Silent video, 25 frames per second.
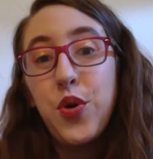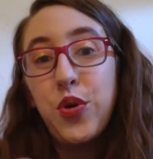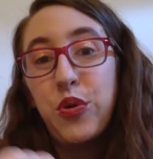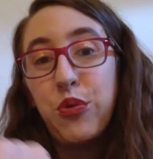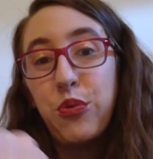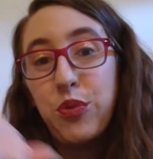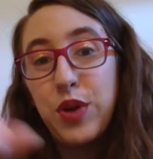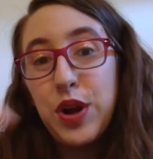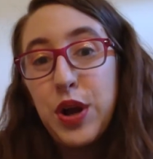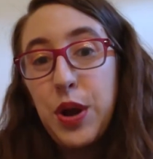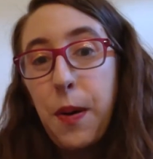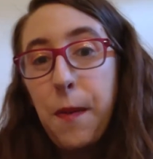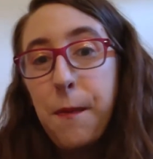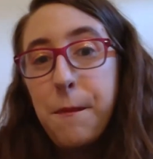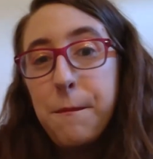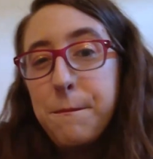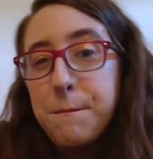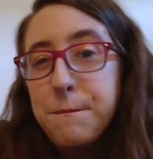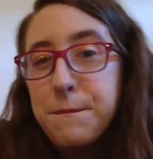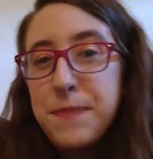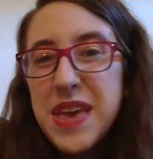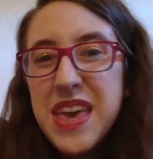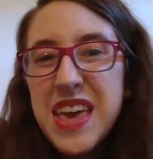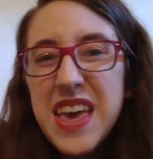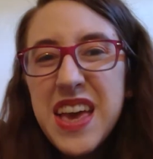real
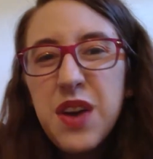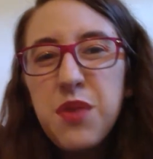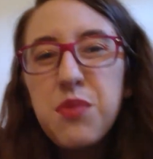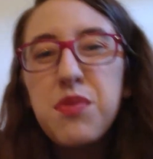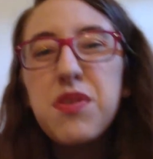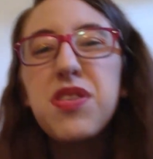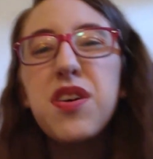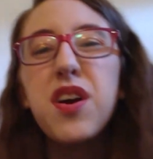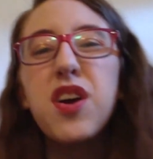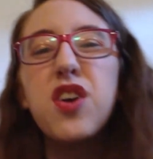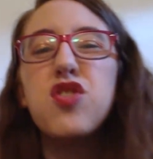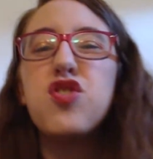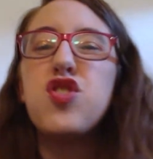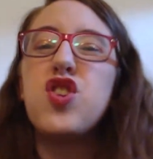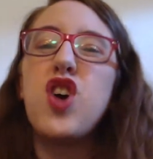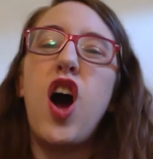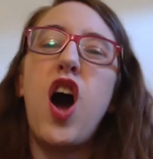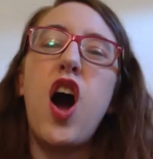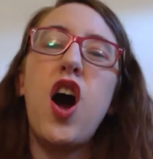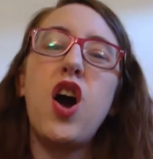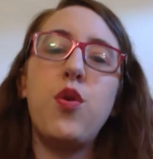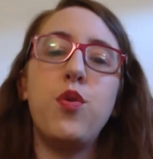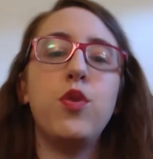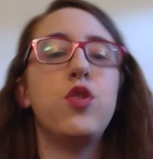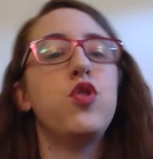big with our
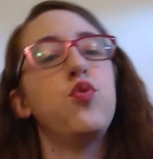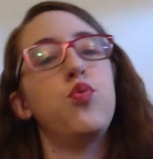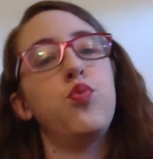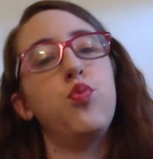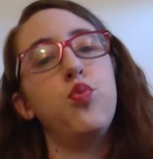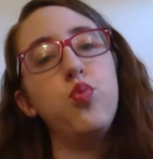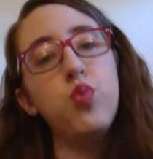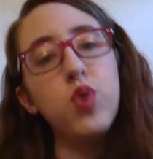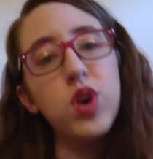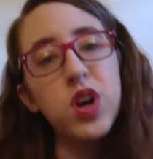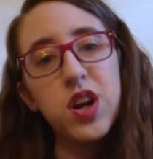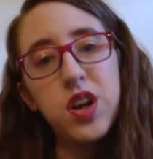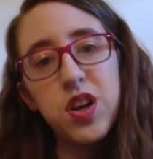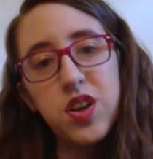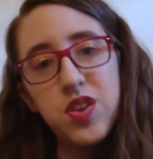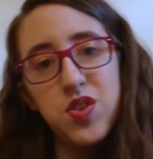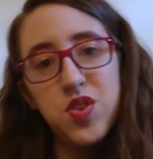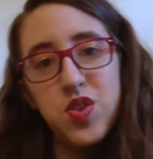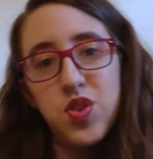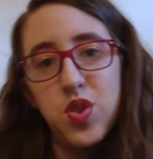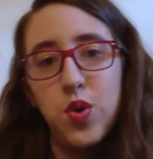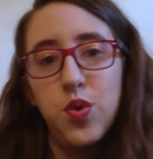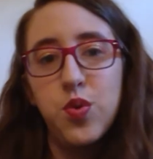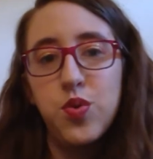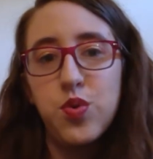chalk, which works
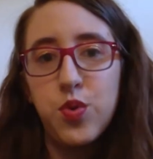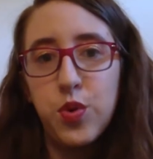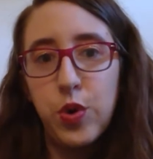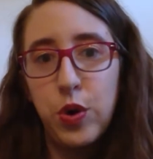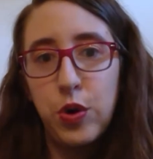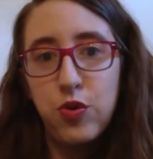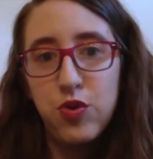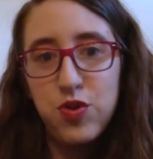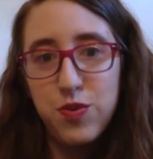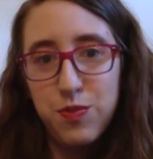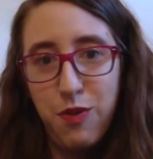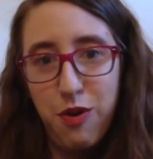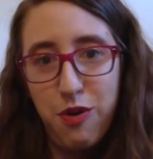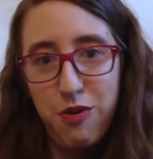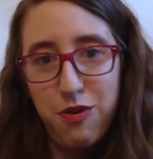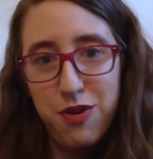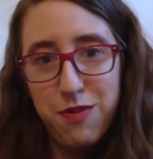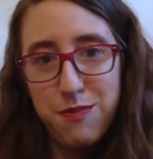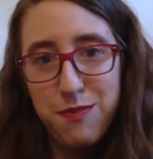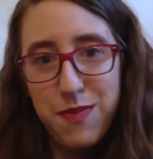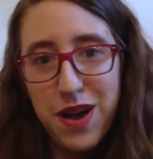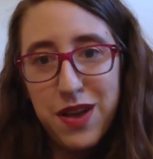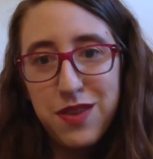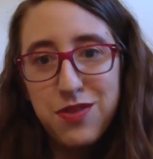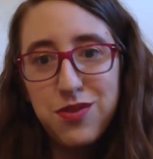those gross motor
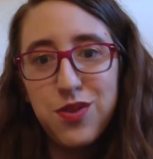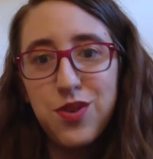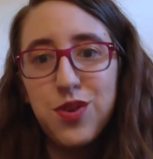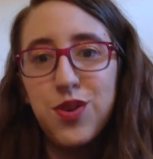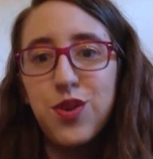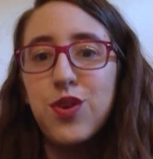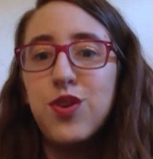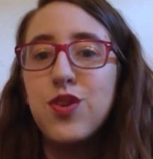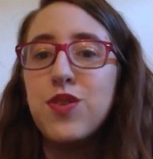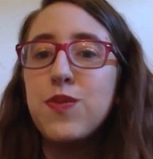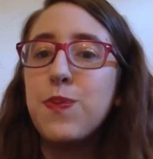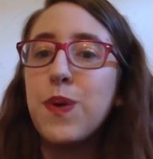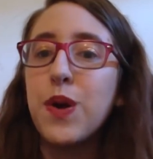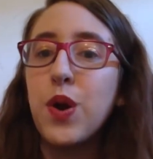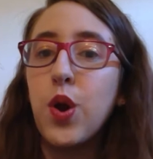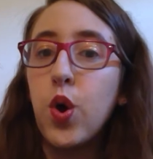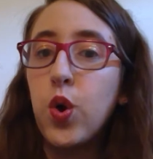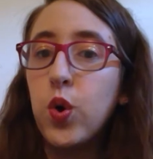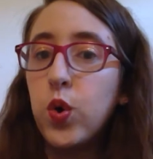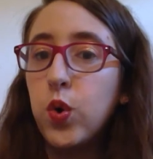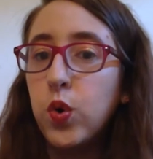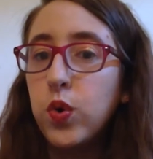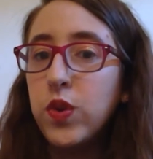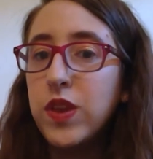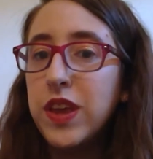muscles, but
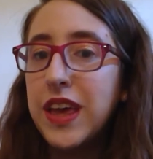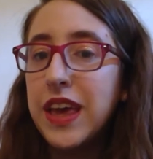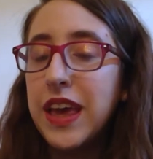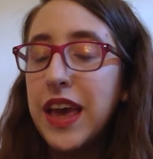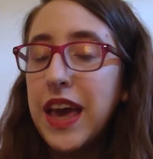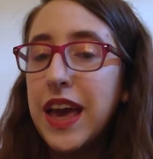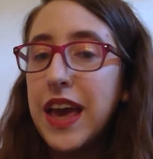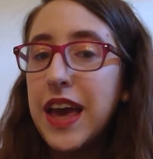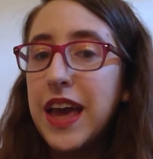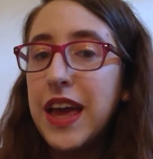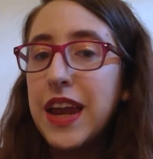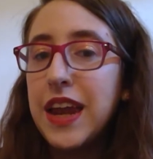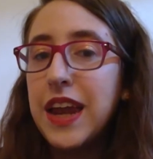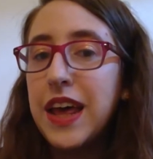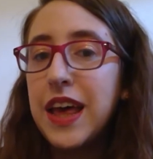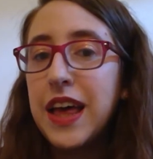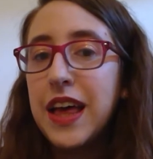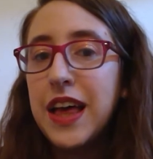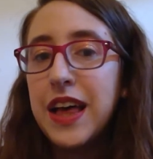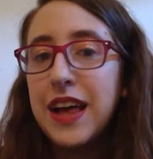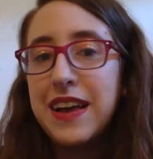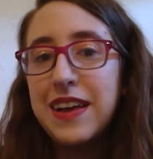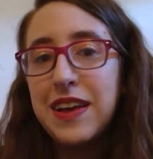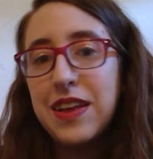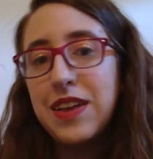holding it
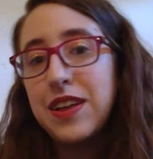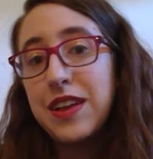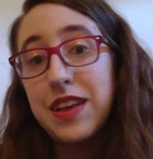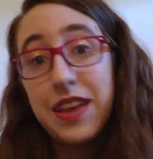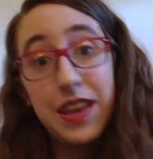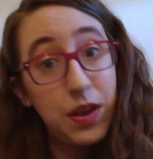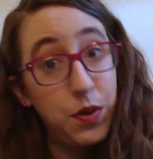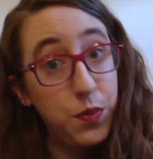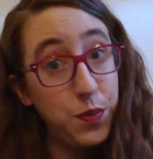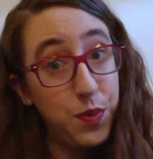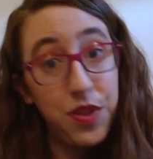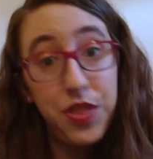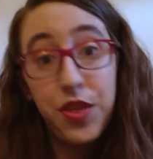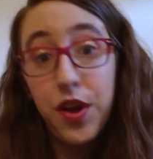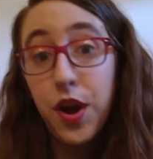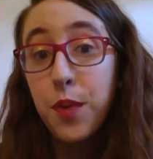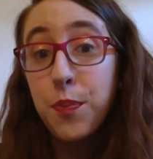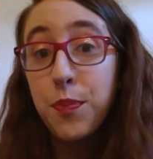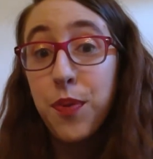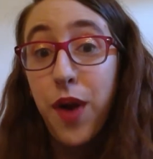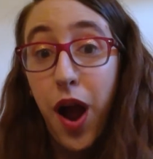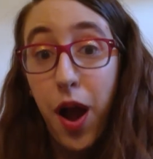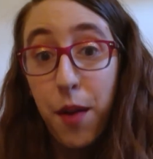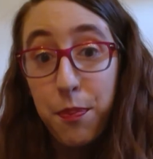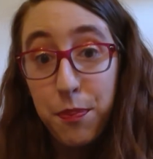with our
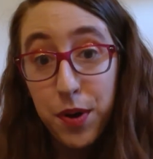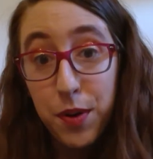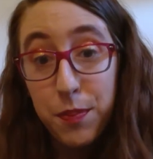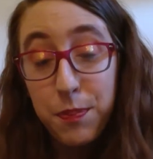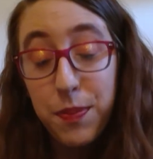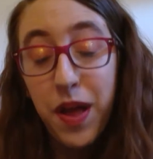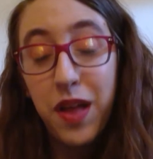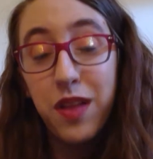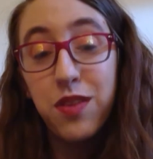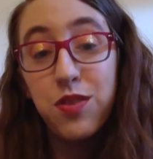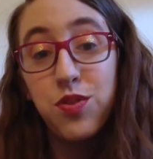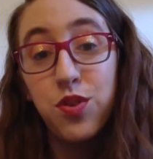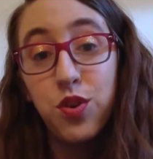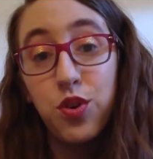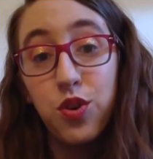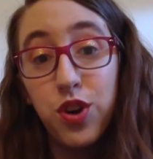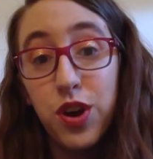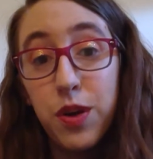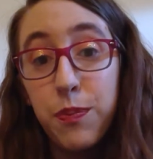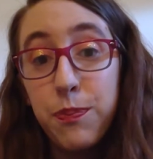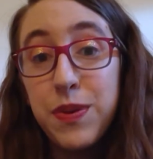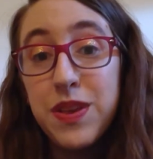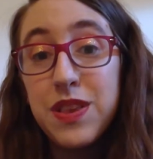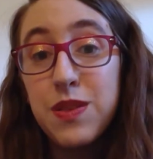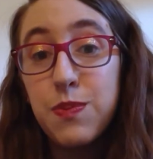proper pencil
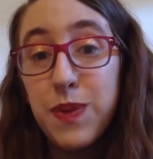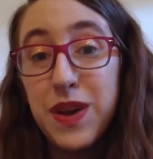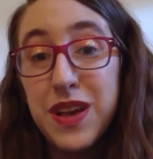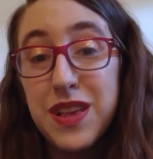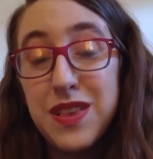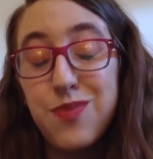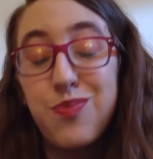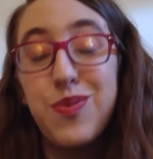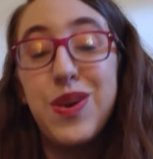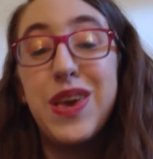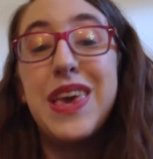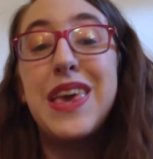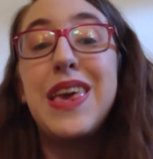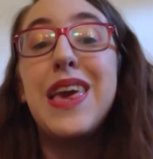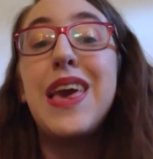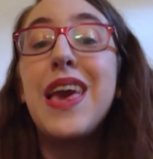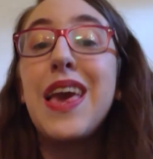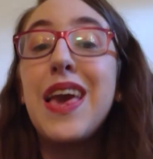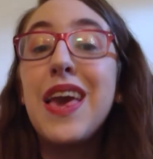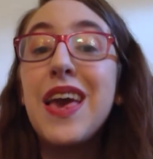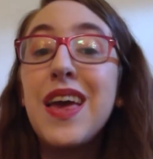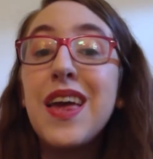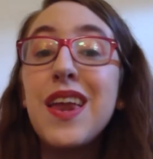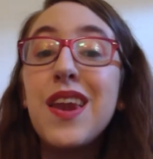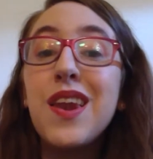grip as best we
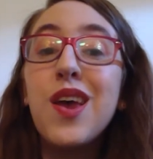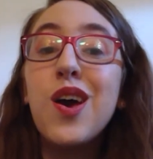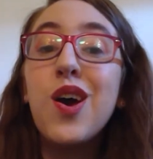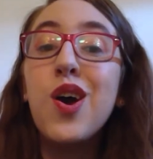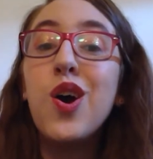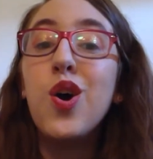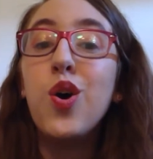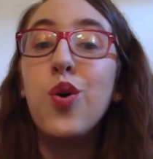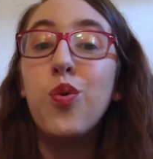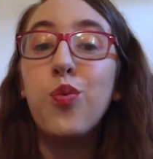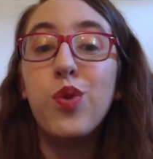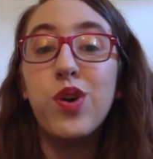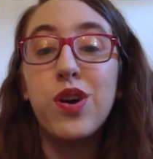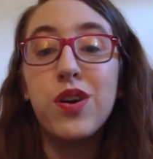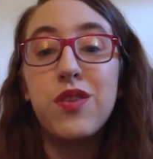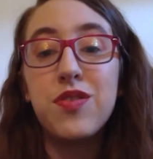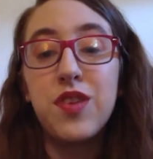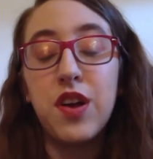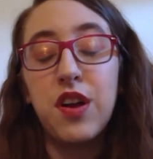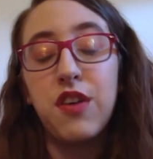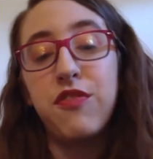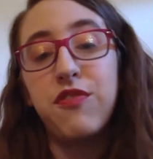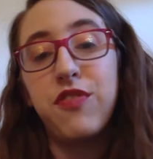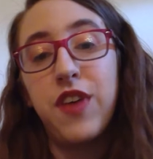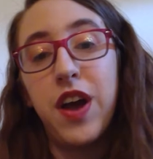can works
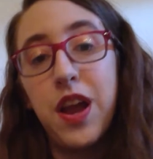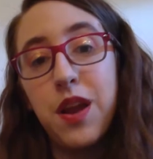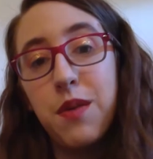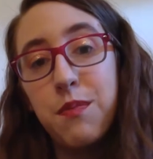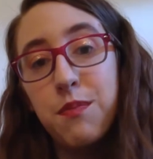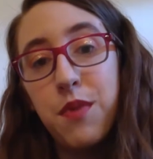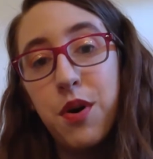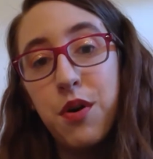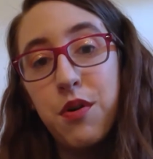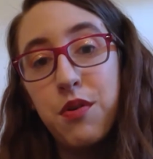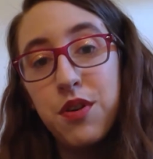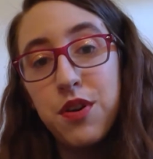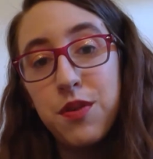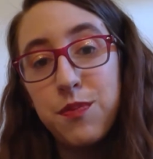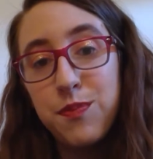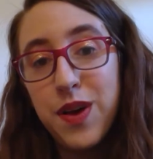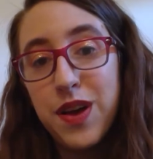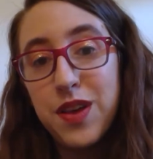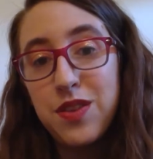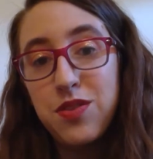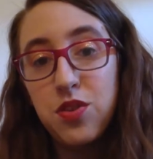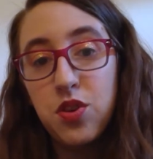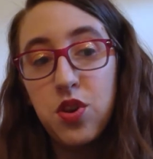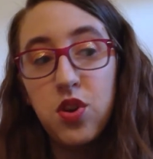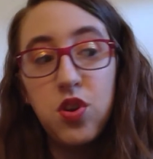our fine motor
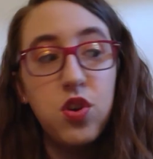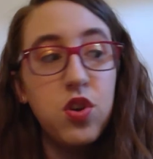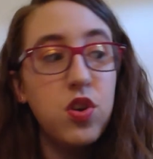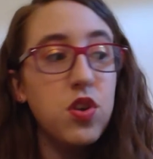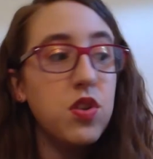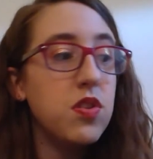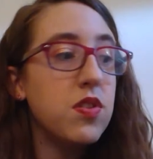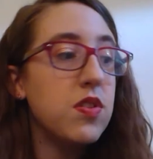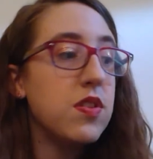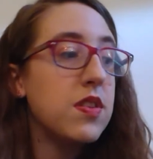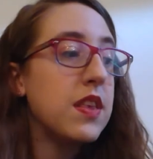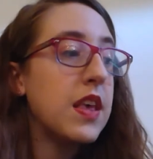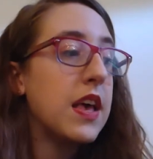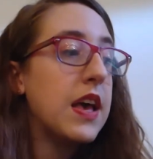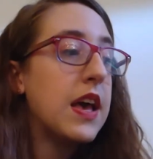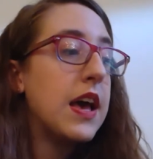muscles.